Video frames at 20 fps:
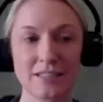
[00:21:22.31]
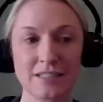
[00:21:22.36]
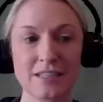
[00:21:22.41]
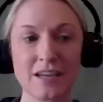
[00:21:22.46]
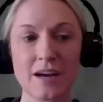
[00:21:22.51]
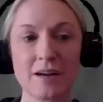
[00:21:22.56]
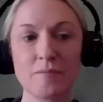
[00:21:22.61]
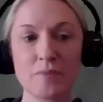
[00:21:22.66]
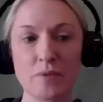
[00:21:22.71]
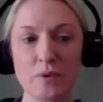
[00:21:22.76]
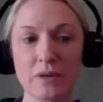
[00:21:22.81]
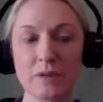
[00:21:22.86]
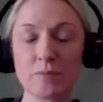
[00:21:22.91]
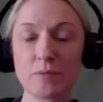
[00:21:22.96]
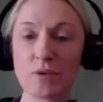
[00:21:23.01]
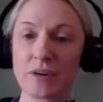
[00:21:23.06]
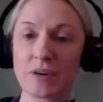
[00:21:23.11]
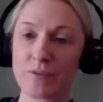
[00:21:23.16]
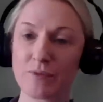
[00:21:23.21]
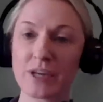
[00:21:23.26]
gotten more
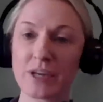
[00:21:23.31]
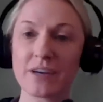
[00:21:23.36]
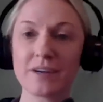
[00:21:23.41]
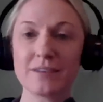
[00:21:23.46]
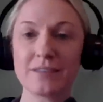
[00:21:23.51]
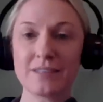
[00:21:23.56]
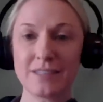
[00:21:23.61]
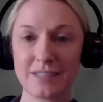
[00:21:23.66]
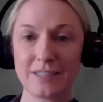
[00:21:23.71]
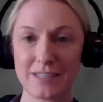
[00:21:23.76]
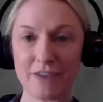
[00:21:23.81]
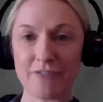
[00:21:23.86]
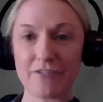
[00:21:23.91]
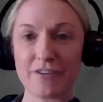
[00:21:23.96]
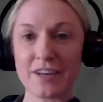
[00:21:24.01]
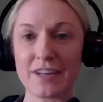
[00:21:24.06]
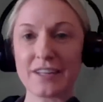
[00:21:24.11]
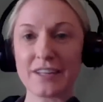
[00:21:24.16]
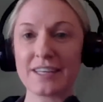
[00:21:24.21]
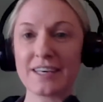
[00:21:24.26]
and more, and we are
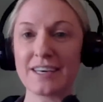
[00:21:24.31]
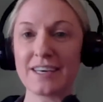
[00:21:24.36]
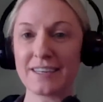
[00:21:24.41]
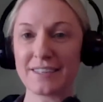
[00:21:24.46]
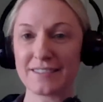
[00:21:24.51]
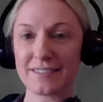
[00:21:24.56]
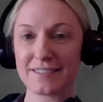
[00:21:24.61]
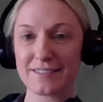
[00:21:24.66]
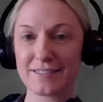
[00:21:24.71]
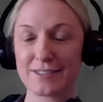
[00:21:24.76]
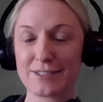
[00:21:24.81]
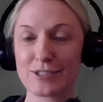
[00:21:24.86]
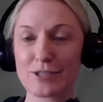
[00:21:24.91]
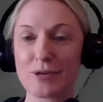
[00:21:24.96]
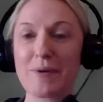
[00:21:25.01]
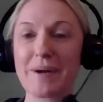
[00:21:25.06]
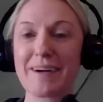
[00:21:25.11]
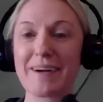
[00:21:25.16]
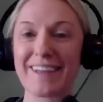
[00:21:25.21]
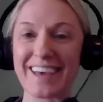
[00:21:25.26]
definitely
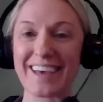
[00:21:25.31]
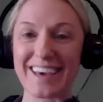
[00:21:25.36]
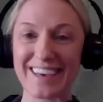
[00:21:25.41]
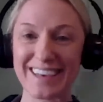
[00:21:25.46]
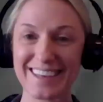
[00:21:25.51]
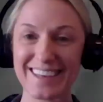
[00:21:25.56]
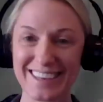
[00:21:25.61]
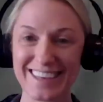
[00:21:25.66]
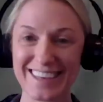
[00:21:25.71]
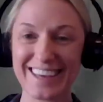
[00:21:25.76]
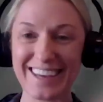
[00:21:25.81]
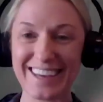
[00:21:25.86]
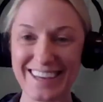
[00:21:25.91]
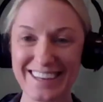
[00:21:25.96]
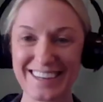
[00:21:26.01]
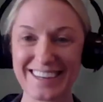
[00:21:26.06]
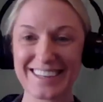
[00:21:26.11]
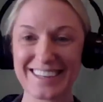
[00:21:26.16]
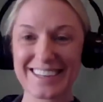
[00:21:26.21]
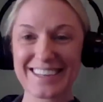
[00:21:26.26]
squarely
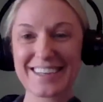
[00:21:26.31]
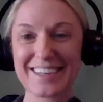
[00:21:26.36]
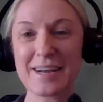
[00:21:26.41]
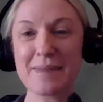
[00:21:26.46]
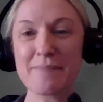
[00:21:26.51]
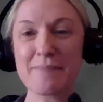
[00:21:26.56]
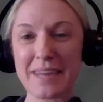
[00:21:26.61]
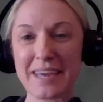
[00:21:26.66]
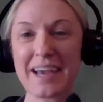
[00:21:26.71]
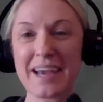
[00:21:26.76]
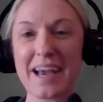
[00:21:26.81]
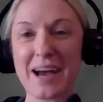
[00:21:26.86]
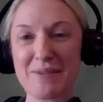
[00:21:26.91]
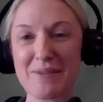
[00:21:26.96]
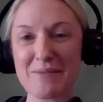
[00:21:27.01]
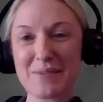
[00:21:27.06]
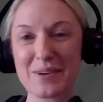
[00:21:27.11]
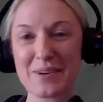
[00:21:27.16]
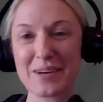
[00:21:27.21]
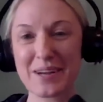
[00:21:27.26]
in company
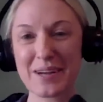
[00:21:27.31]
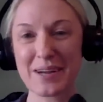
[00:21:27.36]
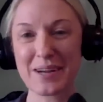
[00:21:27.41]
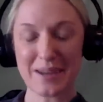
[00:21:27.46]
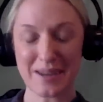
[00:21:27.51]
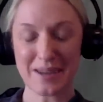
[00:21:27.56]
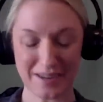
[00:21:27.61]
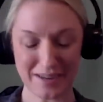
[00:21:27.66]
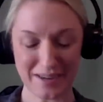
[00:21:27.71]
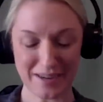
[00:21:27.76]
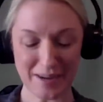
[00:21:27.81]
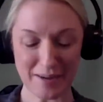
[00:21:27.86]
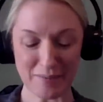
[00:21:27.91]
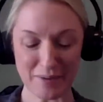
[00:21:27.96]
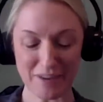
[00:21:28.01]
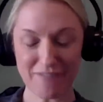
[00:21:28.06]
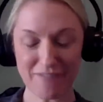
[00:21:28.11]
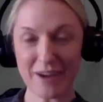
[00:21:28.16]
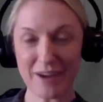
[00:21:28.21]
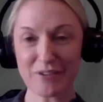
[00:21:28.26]

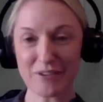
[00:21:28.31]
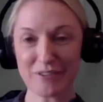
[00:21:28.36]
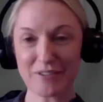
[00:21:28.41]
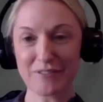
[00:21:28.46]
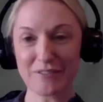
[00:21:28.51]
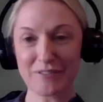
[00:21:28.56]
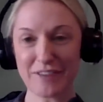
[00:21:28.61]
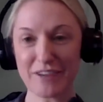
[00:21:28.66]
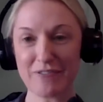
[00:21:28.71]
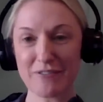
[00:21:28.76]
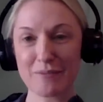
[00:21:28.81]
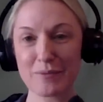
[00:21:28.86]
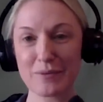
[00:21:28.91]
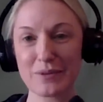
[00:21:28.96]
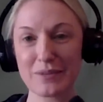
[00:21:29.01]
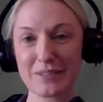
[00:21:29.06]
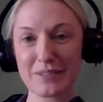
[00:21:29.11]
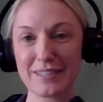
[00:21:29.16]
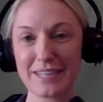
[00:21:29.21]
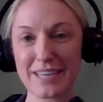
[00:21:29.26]
company founder
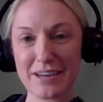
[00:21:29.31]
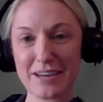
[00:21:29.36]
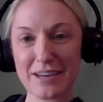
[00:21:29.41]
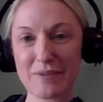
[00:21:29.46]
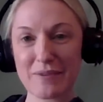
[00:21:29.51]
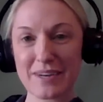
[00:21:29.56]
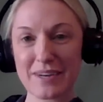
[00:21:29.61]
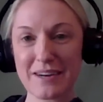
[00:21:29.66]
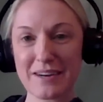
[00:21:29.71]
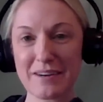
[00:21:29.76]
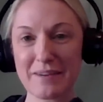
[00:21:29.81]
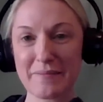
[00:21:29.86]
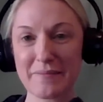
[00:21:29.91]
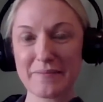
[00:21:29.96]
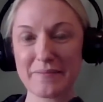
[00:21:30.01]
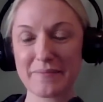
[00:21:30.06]
favorable land right now.